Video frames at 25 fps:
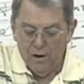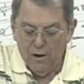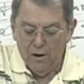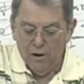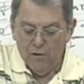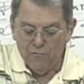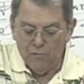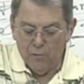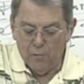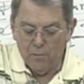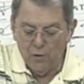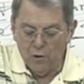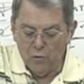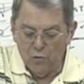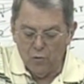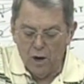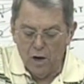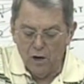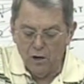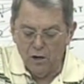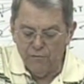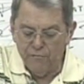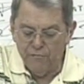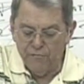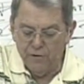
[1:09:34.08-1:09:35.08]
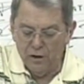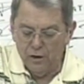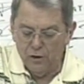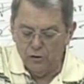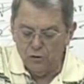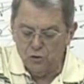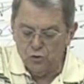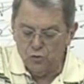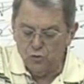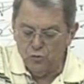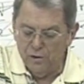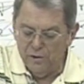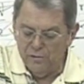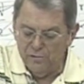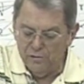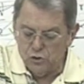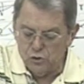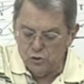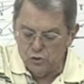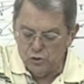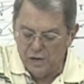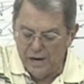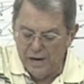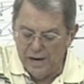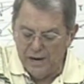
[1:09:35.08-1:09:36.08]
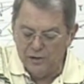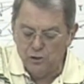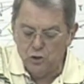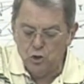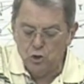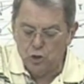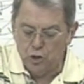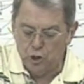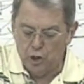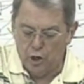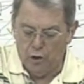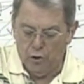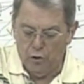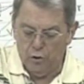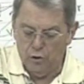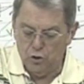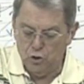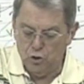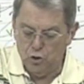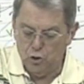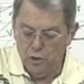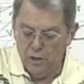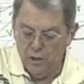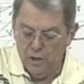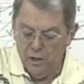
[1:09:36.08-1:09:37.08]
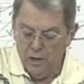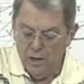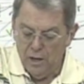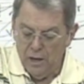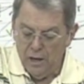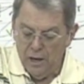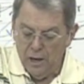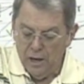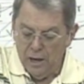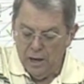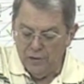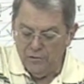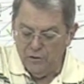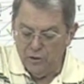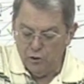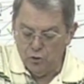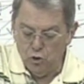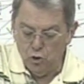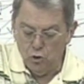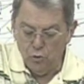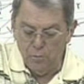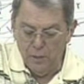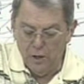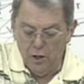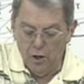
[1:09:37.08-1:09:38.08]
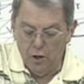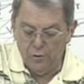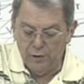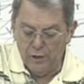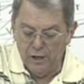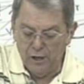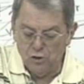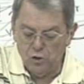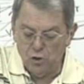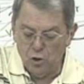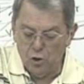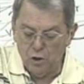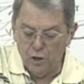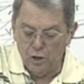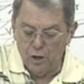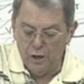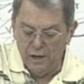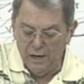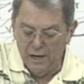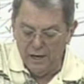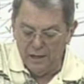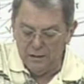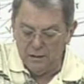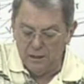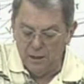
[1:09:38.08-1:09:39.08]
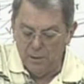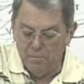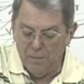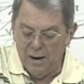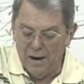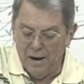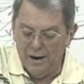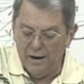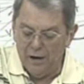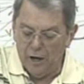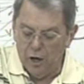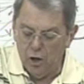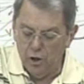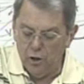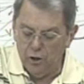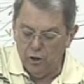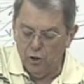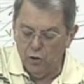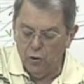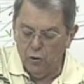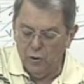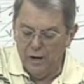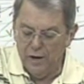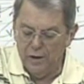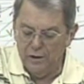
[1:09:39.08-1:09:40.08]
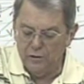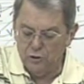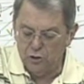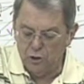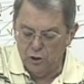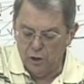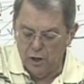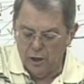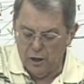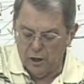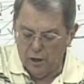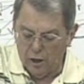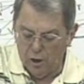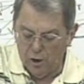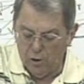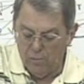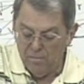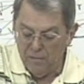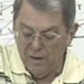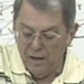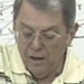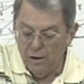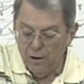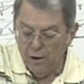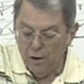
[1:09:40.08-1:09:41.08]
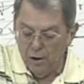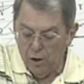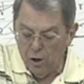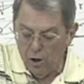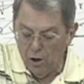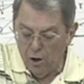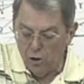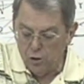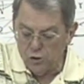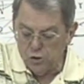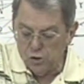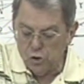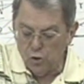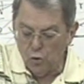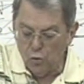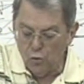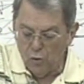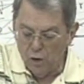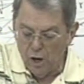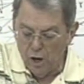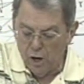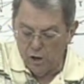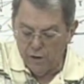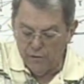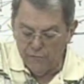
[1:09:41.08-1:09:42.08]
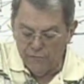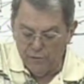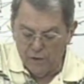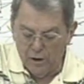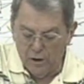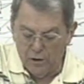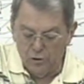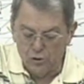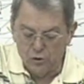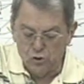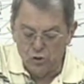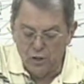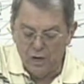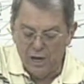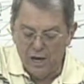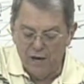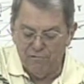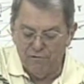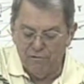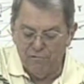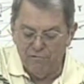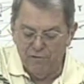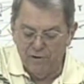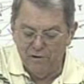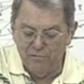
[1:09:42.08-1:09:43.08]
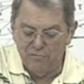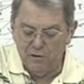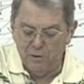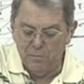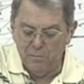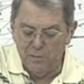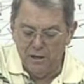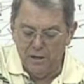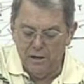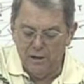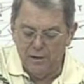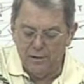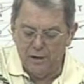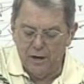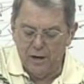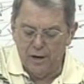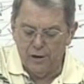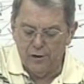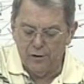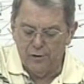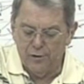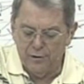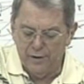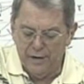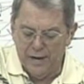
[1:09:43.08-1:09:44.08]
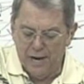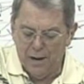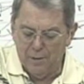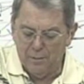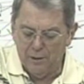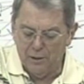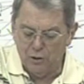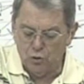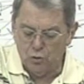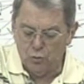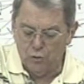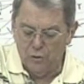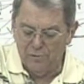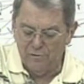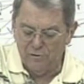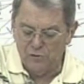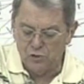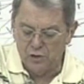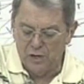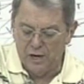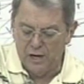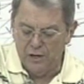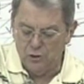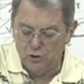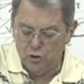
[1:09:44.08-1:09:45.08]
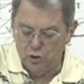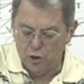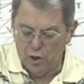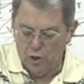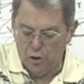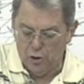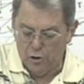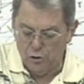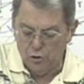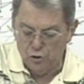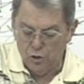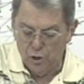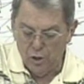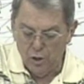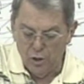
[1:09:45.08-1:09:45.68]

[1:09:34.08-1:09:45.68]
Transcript: from the Rockefellers' Riverside Church, and the two buildings are connected by an underground tunnel Also, Rockefellers gave a $50 million endowment to Riverside Church